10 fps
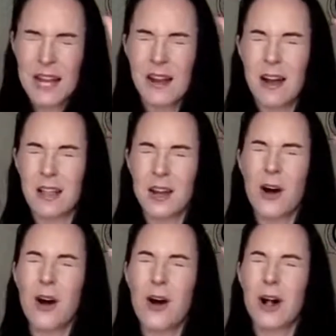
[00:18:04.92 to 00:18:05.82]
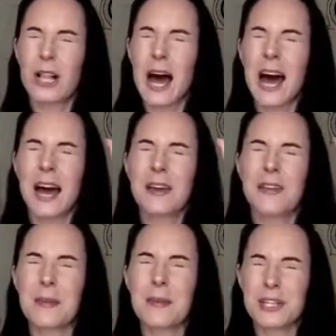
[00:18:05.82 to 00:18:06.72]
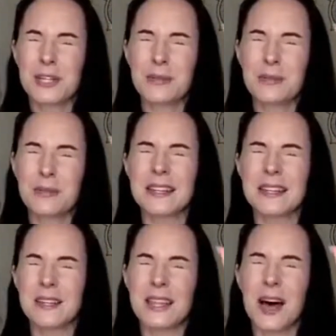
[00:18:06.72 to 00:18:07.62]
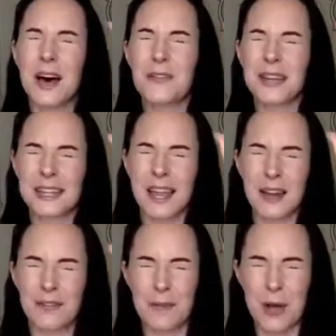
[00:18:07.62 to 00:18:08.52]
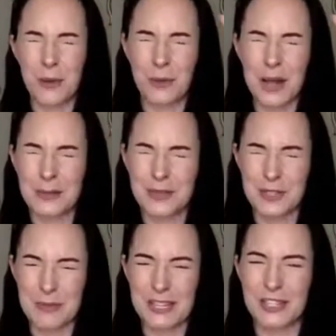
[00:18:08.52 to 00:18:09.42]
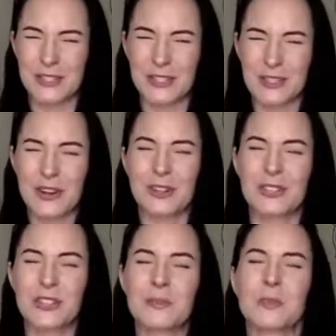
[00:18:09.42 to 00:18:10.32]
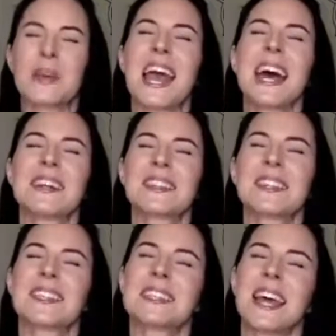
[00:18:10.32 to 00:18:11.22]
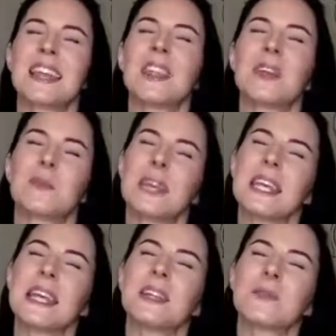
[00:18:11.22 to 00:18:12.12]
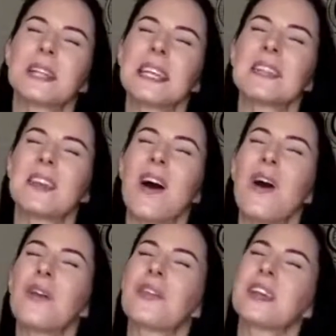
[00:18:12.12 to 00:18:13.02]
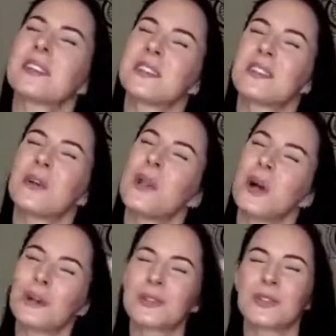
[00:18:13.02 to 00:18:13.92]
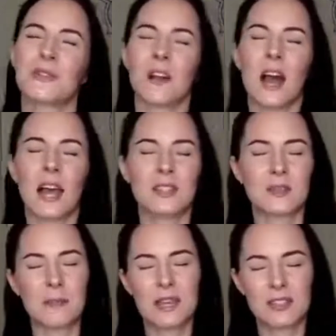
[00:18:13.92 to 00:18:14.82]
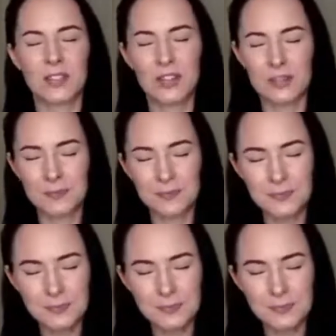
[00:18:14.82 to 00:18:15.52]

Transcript: And I call on all high vibrational beings of love and light from all realms, dimensions, and star systems. And we ask and intend that we heal and release all things that no longer serve our highest and best good.